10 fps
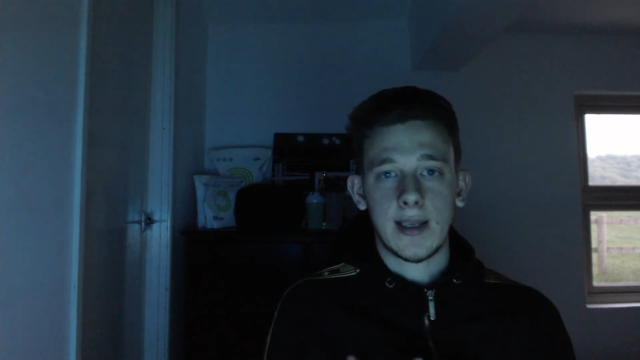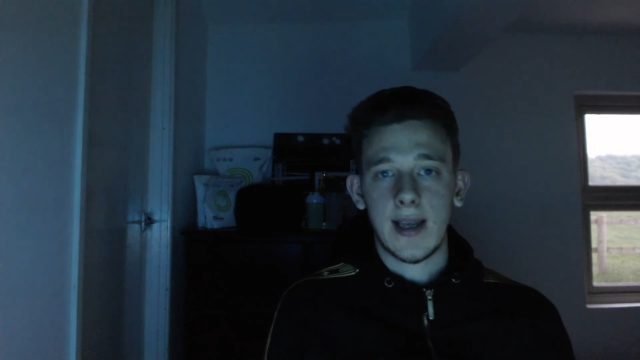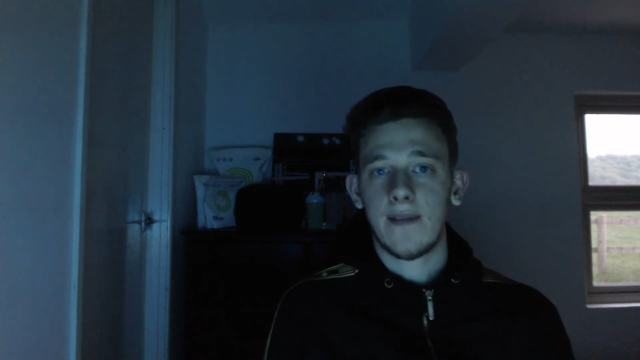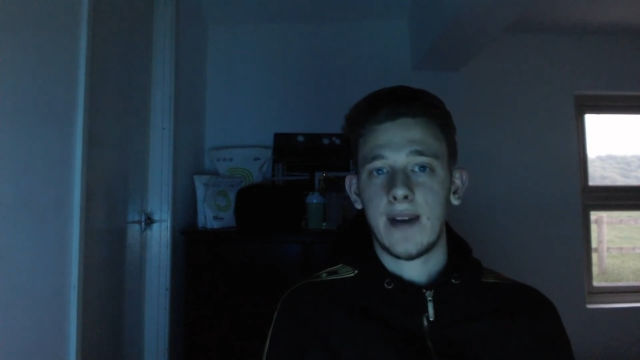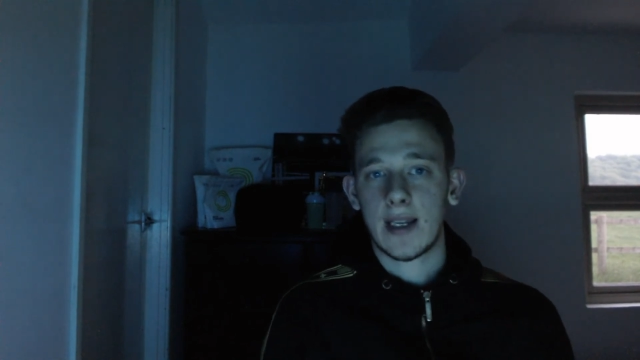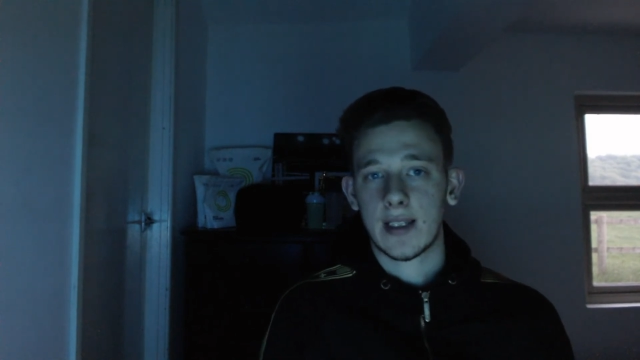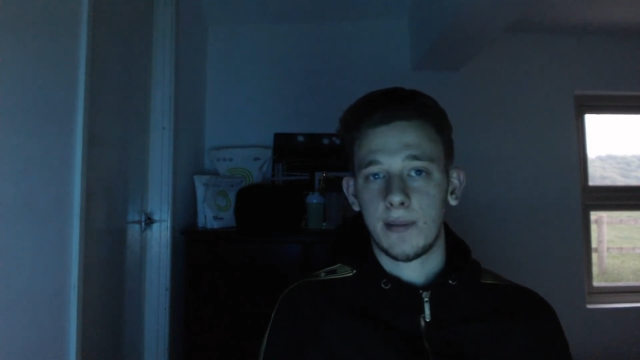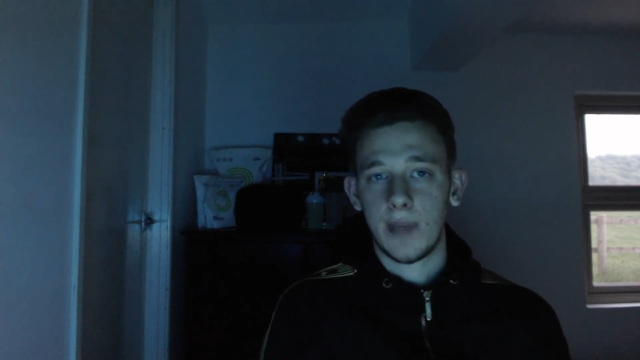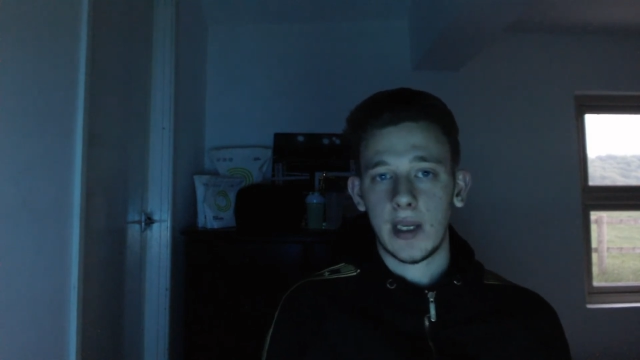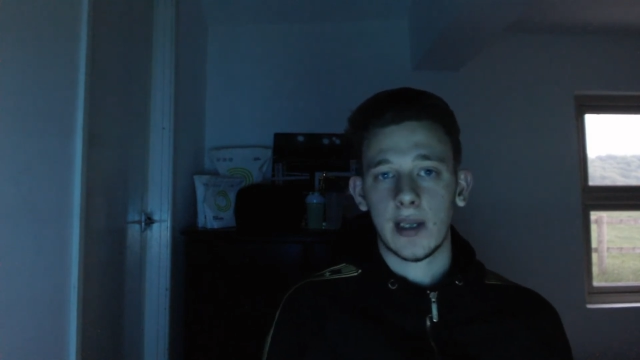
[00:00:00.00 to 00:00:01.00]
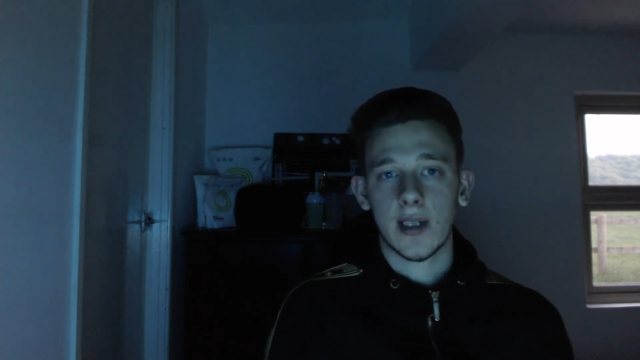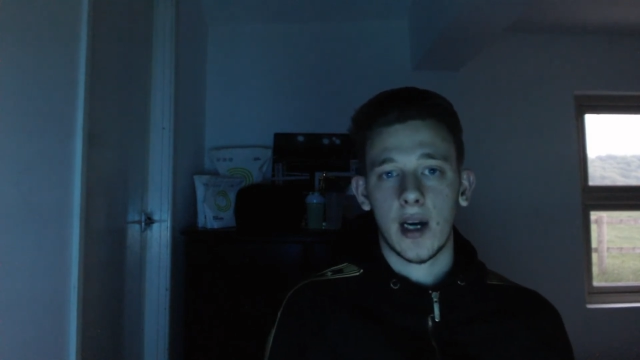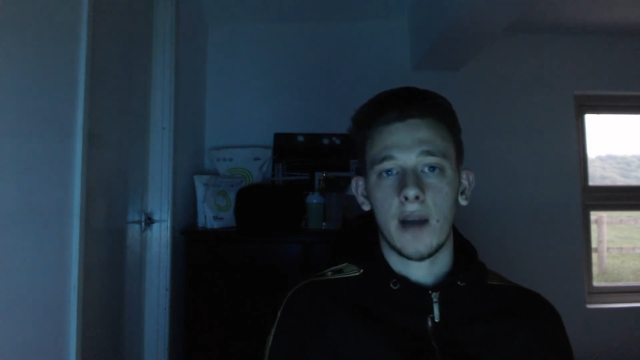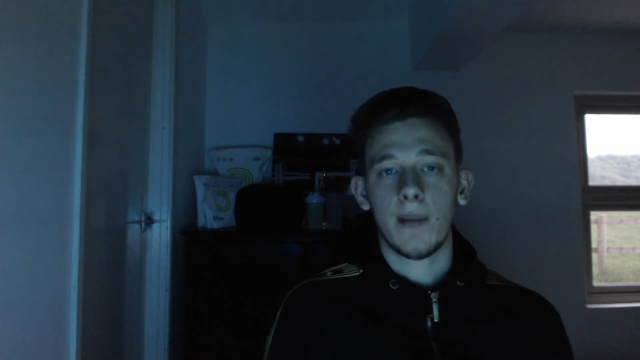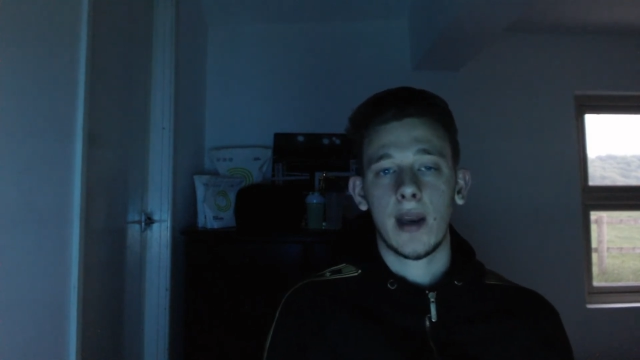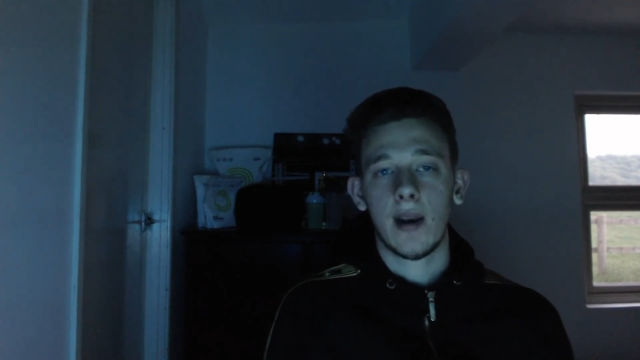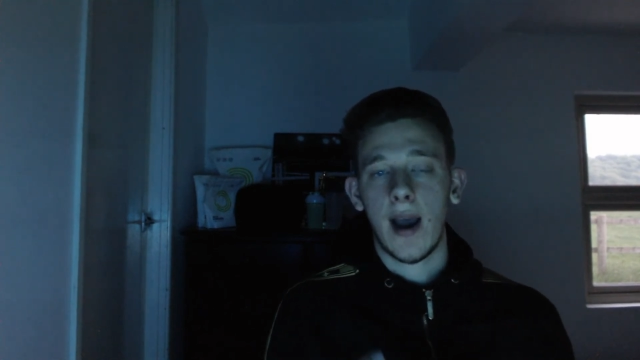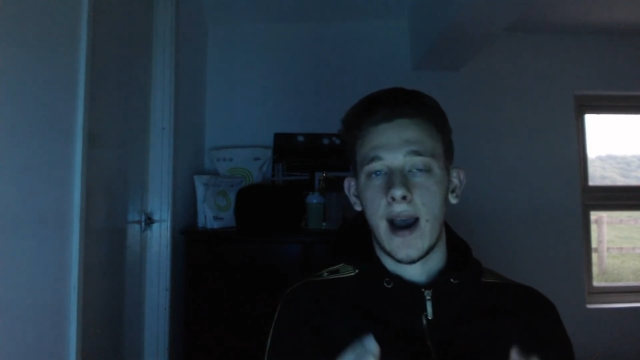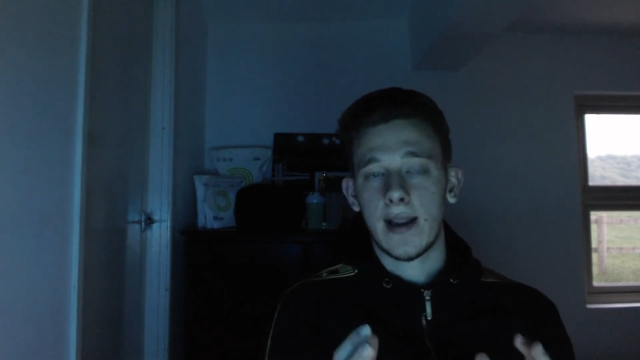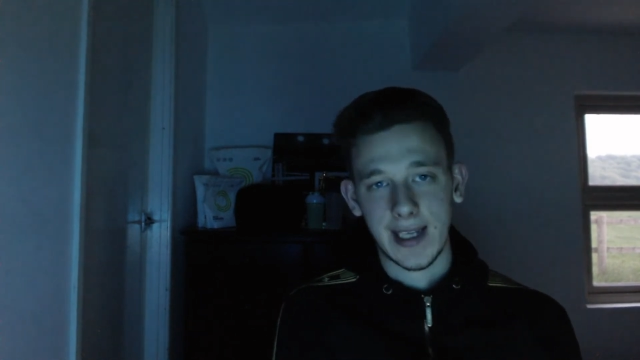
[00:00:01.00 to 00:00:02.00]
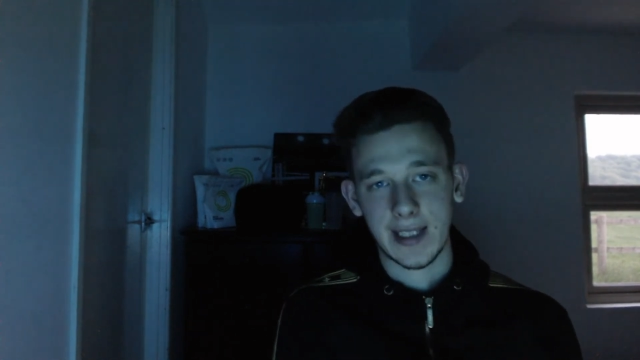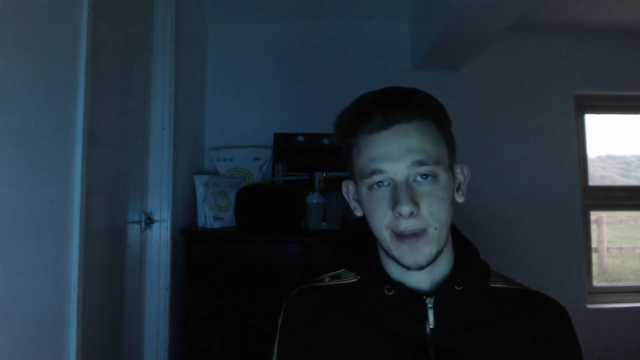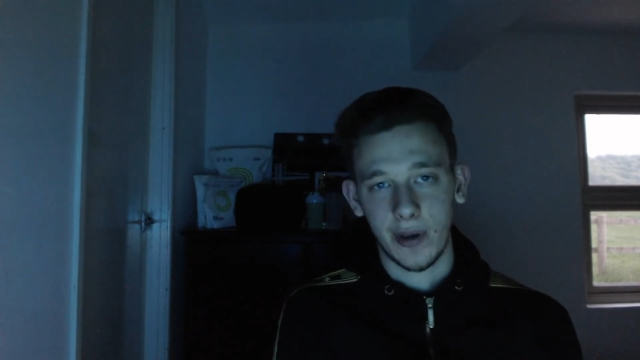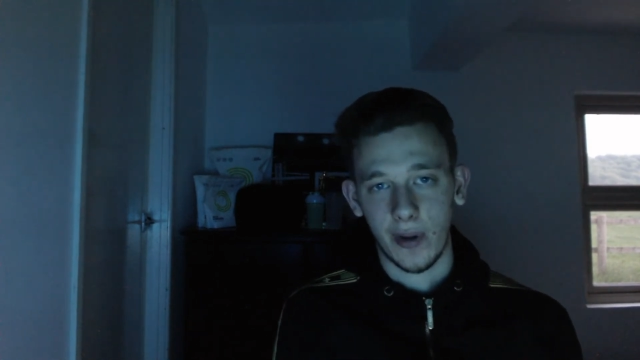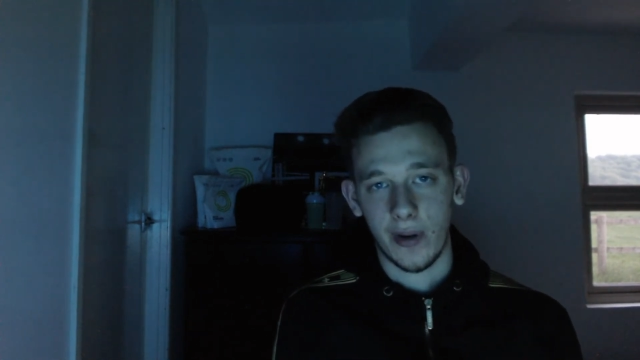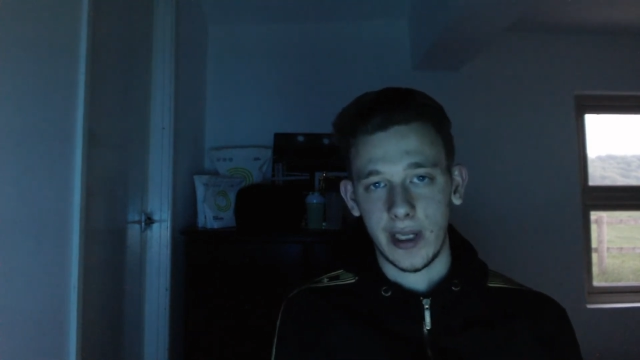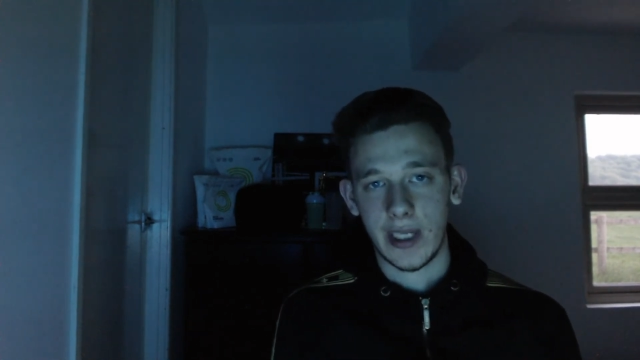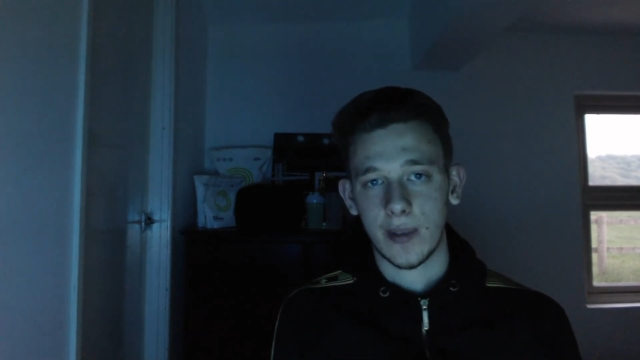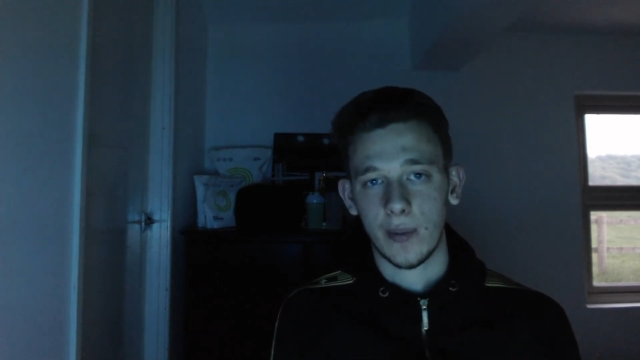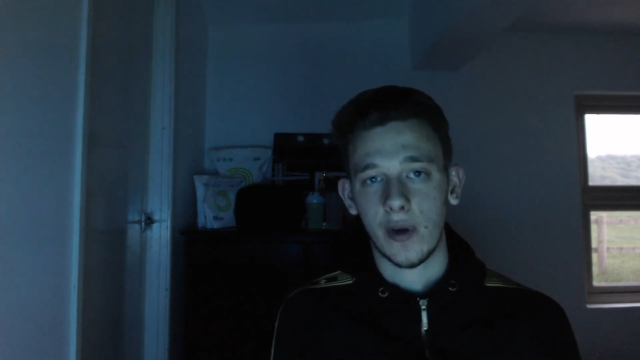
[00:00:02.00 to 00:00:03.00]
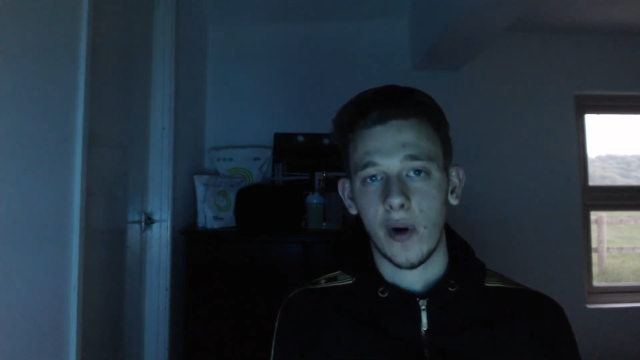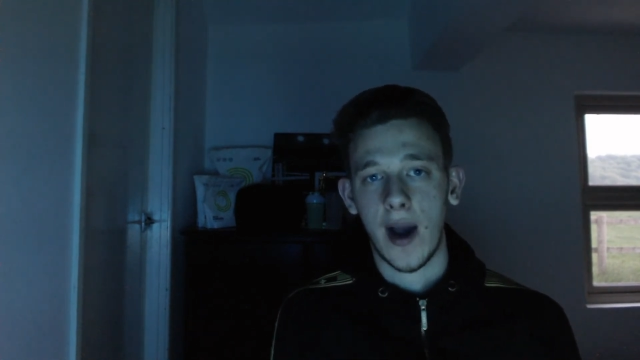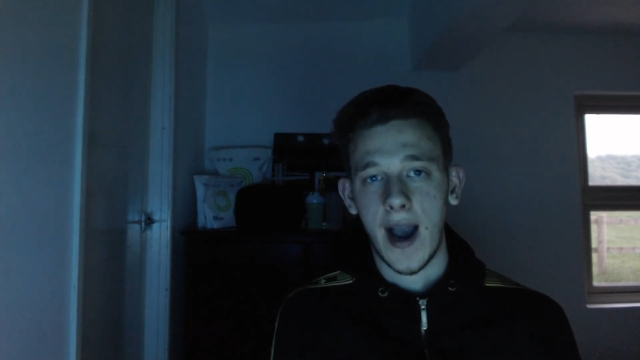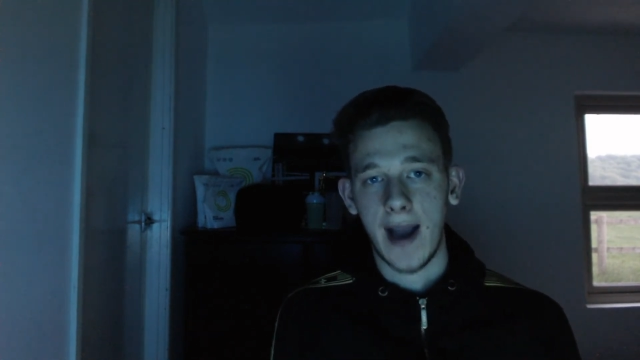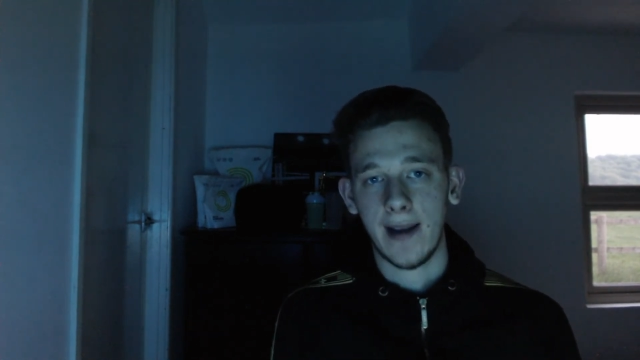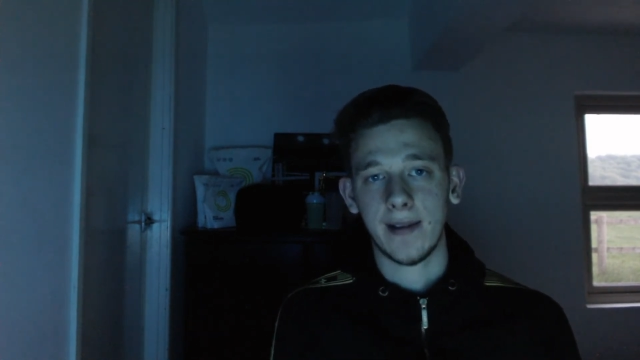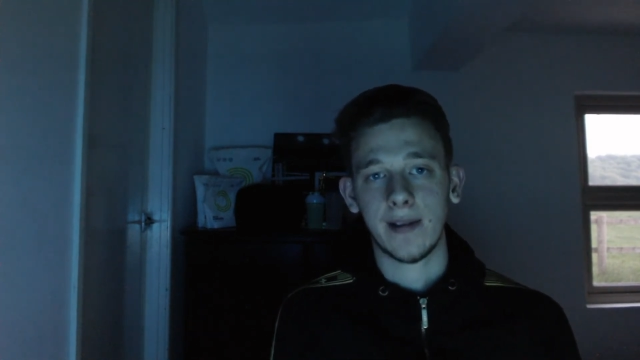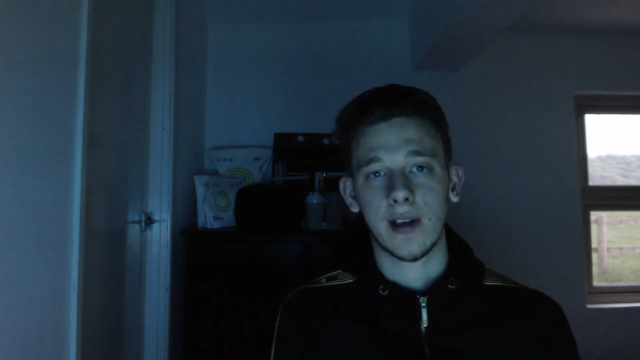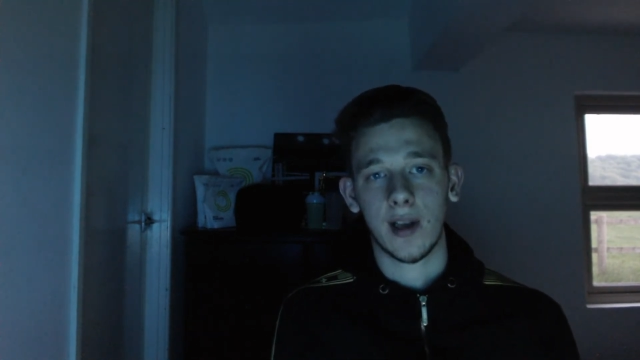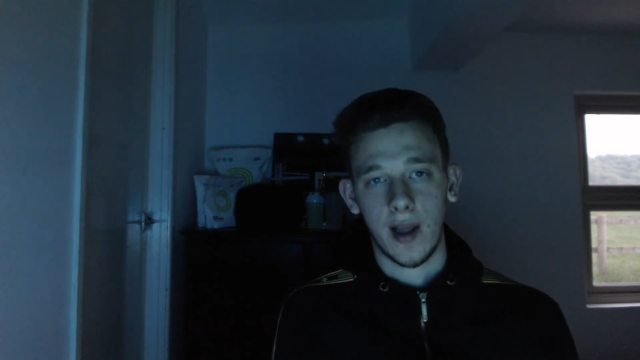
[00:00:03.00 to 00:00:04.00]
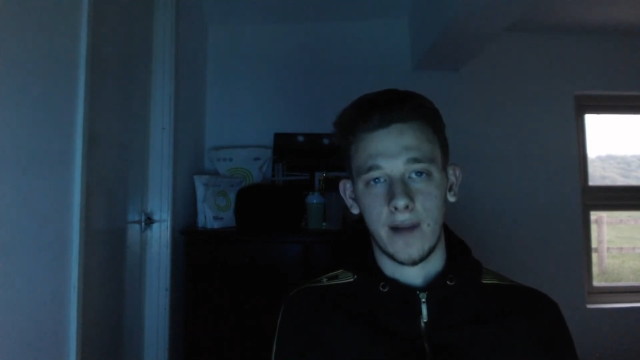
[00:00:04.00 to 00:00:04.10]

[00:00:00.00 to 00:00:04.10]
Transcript: he definitely has comedic timing. Last but not least, we've got Alan